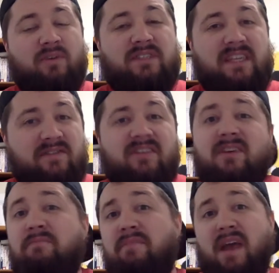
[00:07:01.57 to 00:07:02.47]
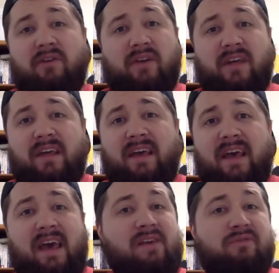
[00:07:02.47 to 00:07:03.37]
was given to Mary,
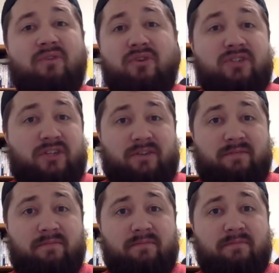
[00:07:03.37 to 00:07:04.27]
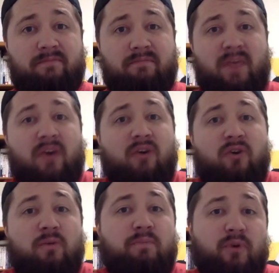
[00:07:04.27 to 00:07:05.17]
a virgin,
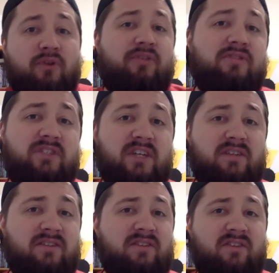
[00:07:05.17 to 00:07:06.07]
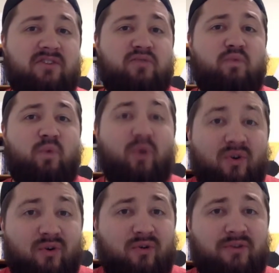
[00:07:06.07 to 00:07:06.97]
who birthed Jesus into this
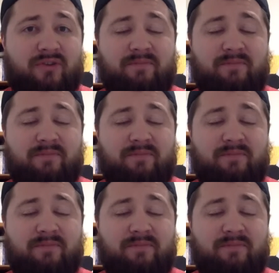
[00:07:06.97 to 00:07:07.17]
world.